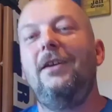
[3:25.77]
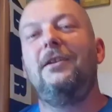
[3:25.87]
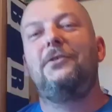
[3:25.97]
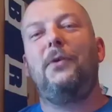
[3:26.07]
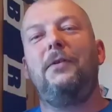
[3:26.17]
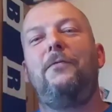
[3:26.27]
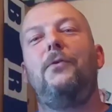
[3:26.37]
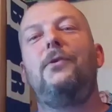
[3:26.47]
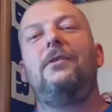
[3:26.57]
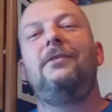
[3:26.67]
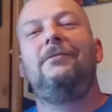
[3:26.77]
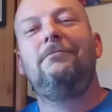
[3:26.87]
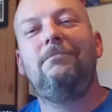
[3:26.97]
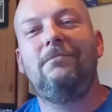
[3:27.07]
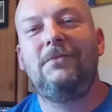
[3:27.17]
And so I thought,
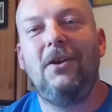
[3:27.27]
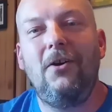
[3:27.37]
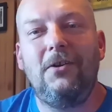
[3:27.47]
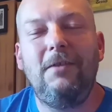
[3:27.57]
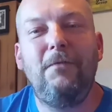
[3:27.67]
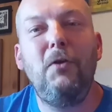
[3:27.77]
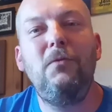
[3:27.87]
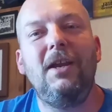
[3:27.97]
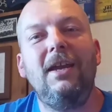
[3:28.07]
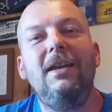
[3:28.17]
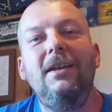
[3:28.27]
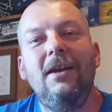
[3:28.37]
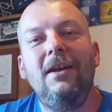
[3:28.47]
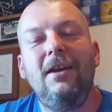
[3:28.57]
God, if only